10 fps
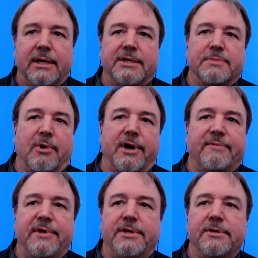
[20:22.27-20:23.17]

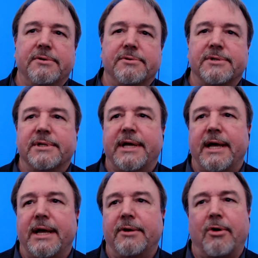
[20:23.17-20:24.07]
SmartFAQs
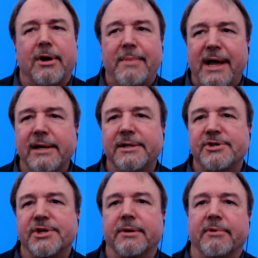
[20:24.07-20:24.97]
can automatically
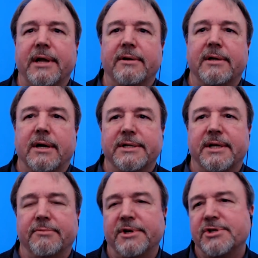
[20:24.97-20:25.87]
generate
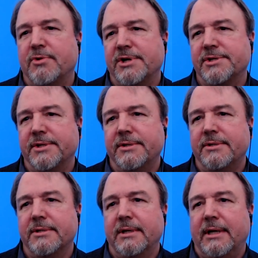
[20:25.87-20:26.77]
content-rich questions